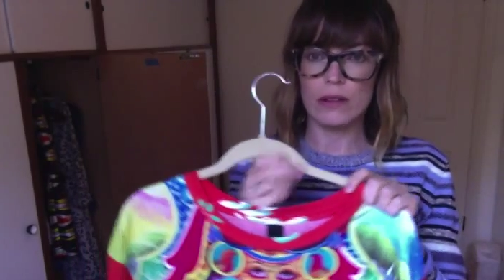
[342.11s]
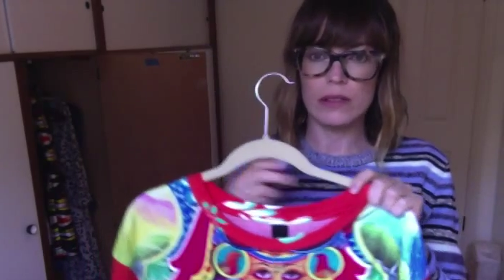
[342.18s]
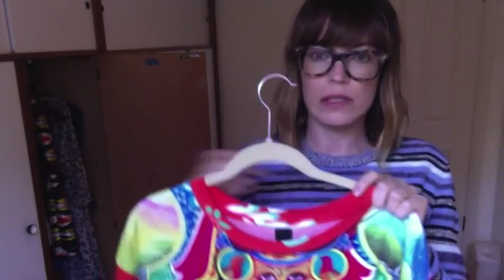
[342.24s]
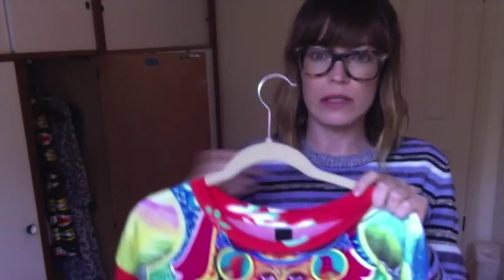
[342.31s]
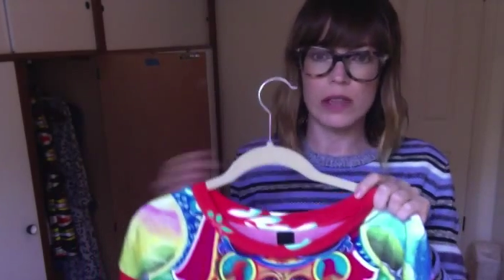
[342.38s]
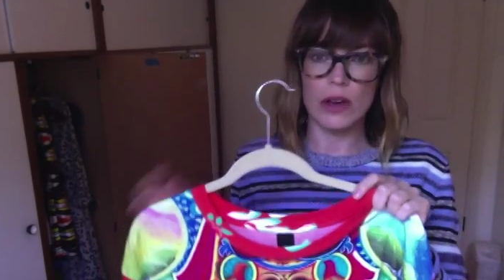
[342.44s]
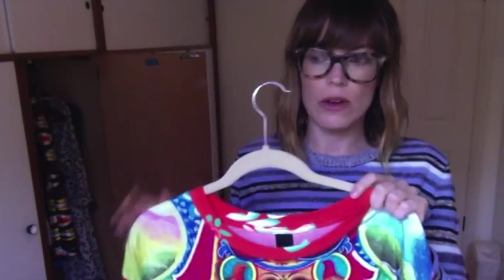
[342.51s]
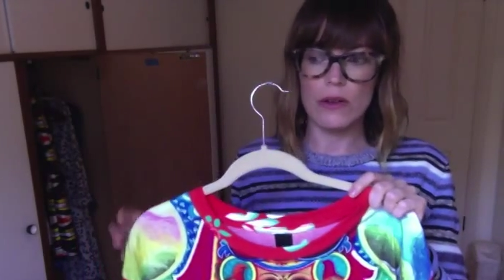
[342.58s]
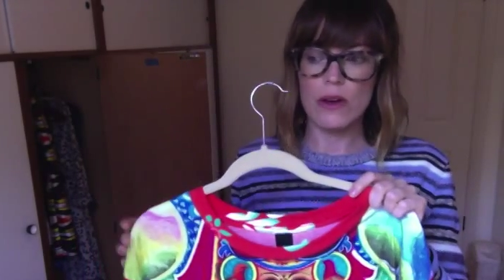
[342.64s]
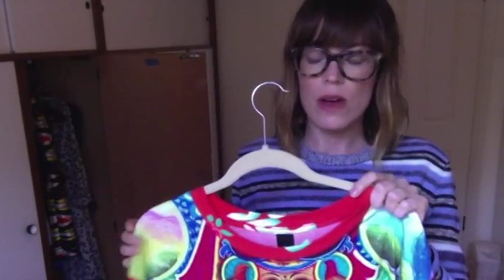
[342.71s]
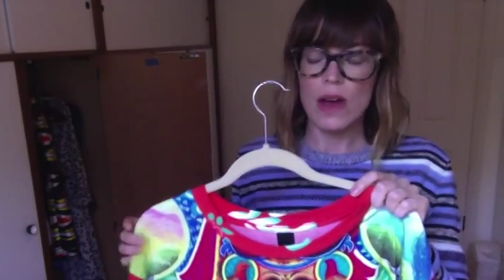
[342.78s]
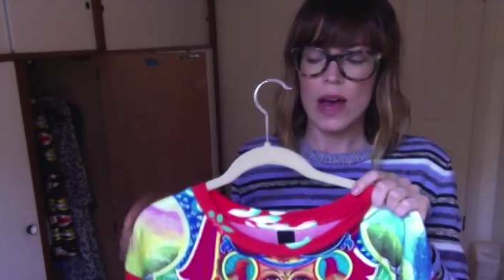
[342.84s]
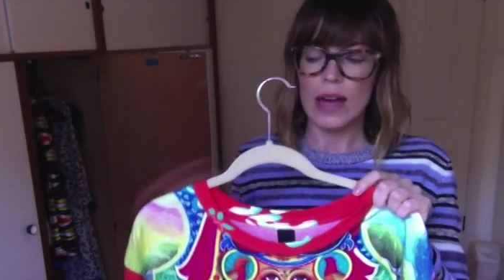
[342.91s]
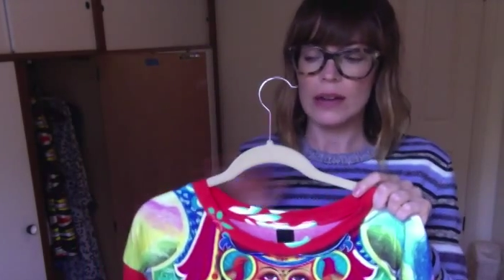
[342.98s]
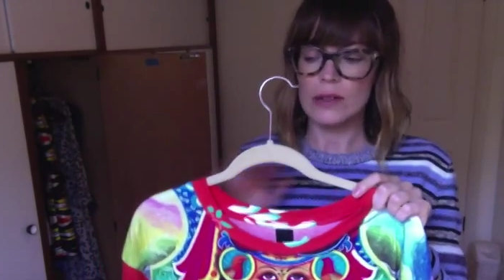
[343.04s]
So,
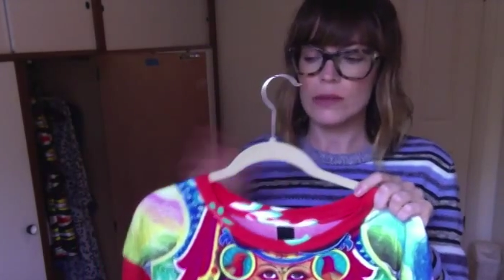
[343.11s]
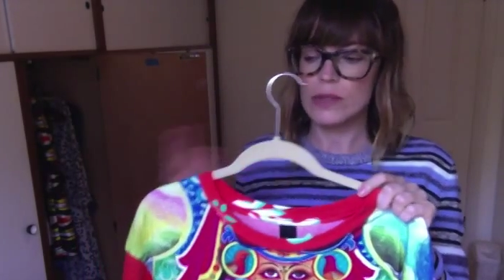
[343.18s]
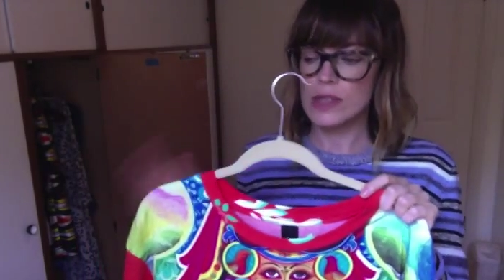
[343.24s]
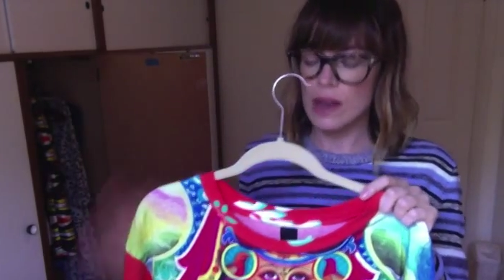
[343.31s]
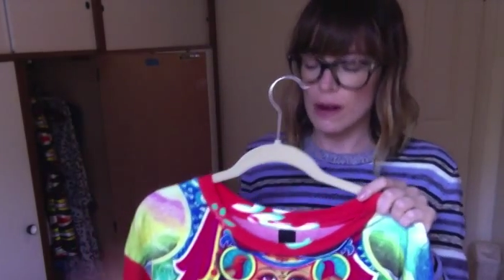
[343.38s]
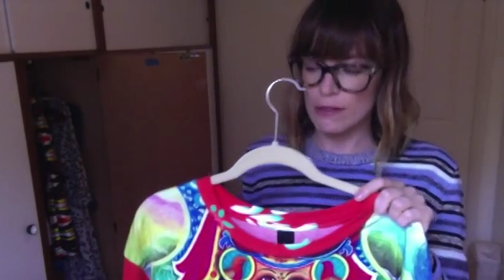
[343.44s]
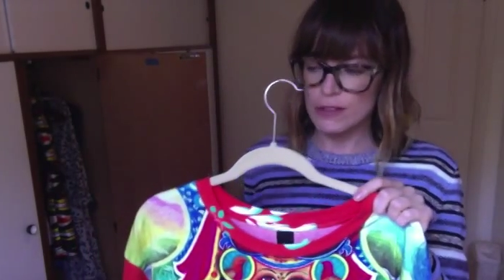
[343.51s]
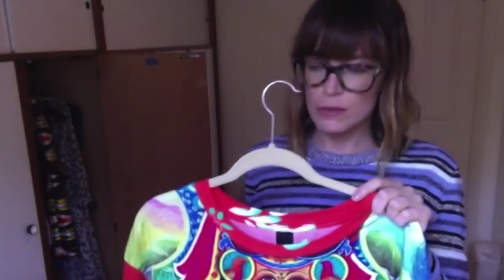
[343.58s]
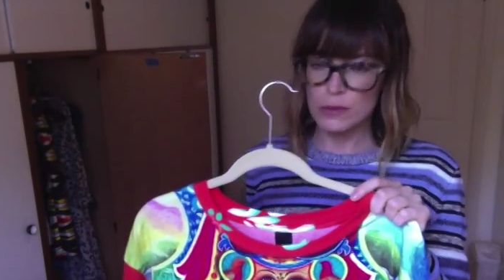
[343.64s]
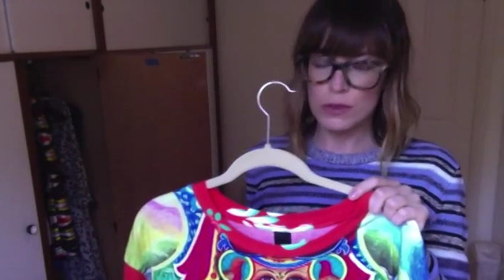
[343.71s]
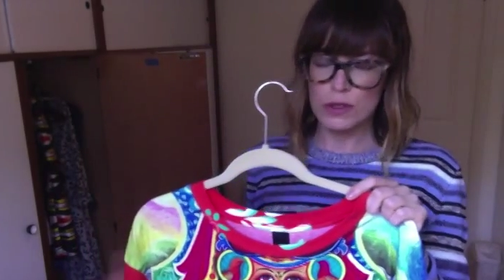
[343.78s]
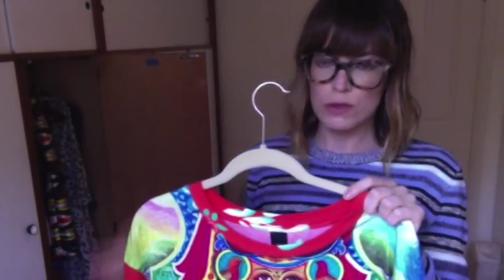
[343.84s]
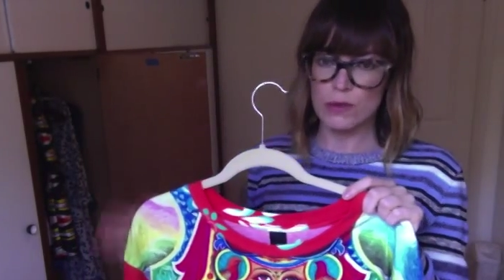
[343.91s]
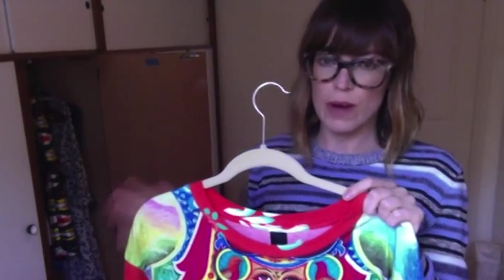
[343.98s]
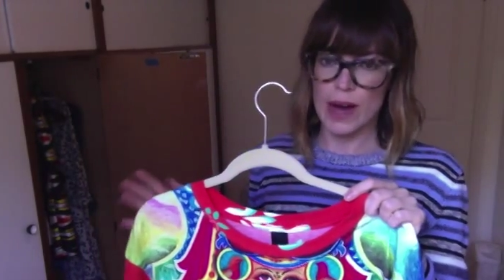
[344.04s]
and it was comfortable
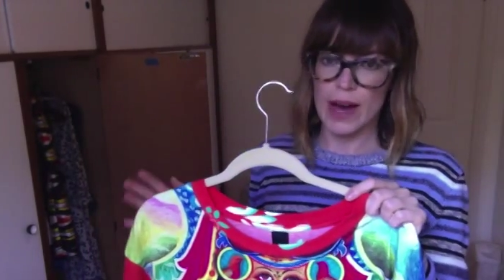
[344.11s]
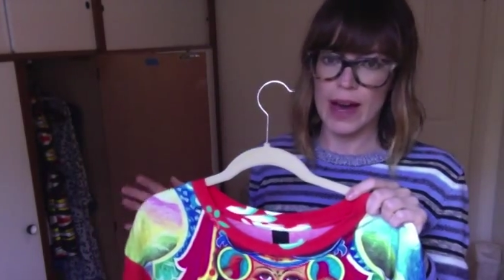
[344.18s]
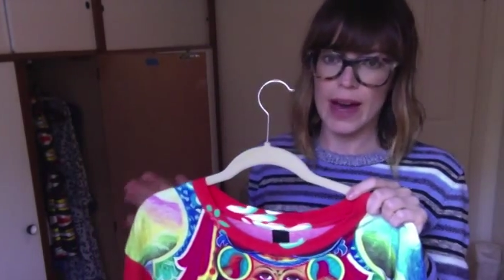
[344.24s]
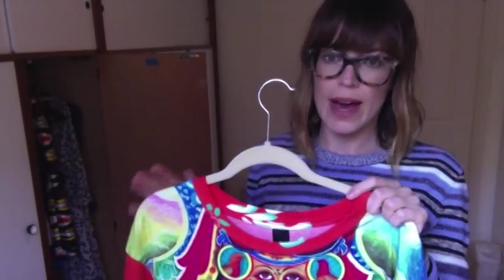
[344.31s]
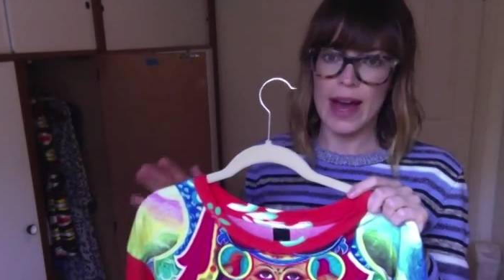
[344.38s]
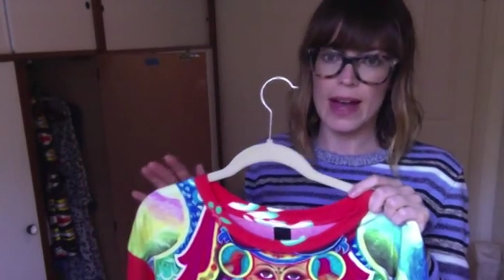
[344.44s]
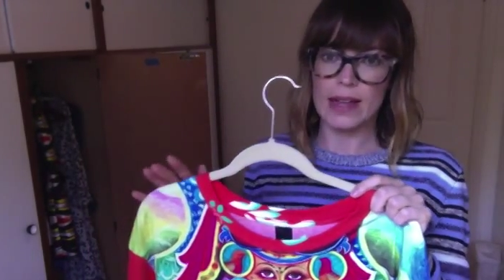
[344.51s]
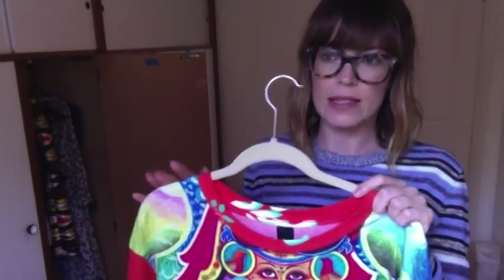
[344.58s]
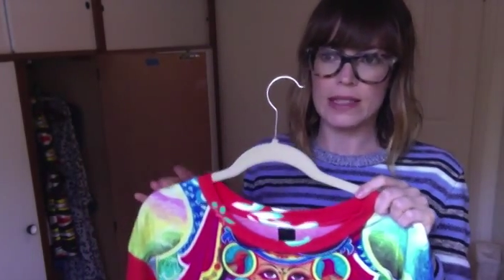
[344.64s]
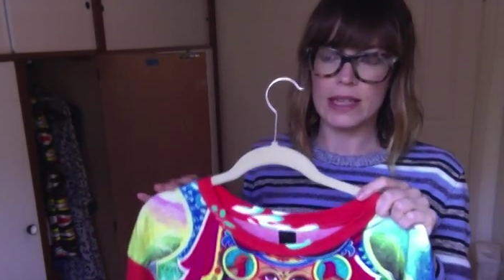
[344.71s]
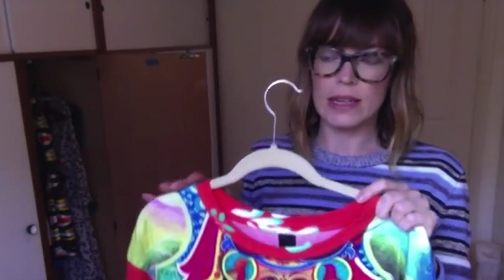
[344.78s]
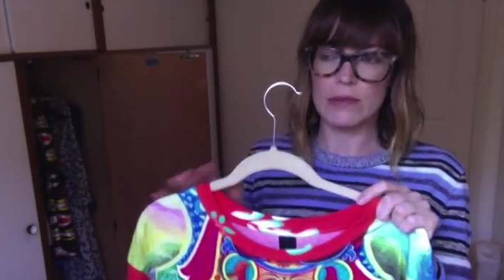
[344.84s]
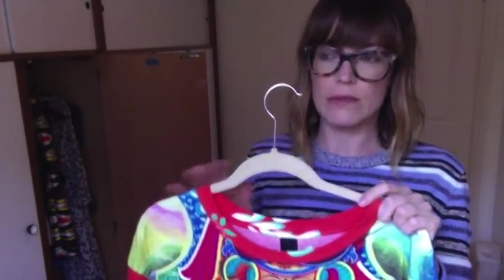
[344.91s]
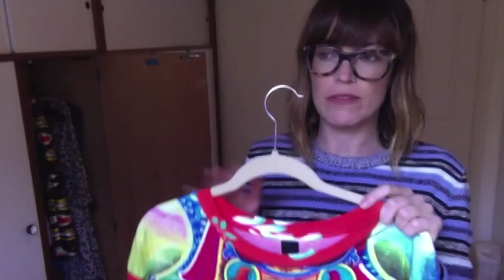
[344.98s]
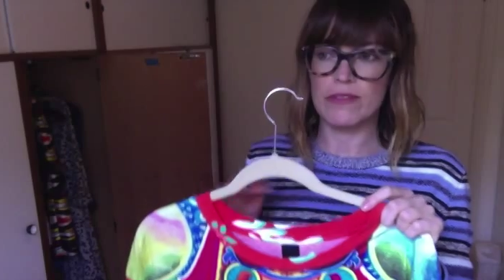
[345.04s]
to wear, and
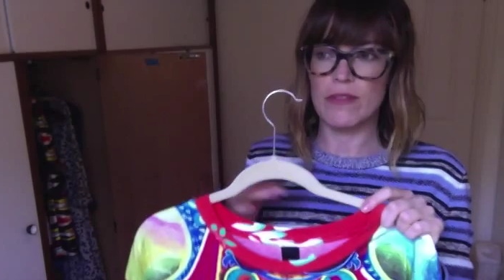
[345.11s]
it,